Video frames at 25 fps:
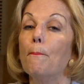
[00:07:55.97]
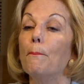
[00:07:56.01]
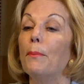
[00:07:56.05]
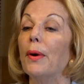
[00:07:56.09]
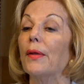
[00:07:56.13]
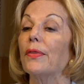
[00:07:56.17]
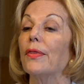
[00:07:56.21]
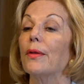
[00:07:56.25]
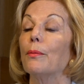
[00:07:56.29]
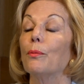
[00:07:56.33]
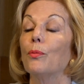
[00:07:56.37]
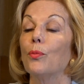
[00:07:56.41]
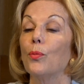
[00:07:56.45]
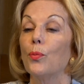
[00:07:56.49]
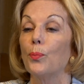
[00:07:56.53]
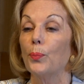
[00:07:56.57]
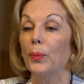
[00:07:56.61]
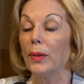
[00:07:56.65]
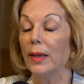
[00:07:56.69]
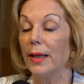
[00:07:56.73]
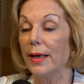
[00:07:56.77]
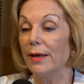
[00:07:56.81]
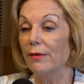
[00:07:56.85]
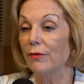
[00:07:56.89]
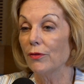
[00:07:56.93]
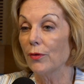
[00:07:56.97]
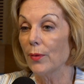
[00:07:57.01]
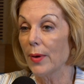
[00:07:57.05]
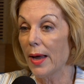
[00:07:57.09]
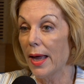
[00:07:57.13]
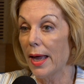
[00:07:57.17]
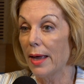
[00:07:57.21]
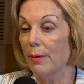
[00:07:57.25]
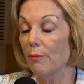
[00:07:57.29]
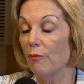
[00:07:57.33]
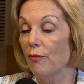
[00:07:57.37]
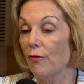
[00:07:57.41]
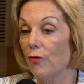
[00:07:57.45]
but the place to
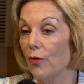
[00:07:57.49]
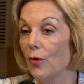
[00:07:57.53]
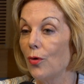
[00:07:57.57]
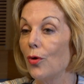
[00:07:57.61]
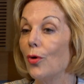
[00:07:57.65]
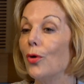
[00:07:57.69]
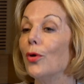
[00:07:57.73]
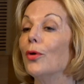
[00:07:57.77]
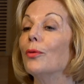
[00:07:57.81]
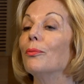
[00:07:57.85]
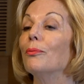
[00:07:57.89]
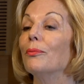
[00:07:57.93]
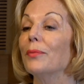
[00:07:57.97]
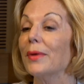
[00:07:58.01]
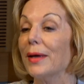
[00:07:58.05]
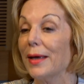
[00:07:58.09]
aim for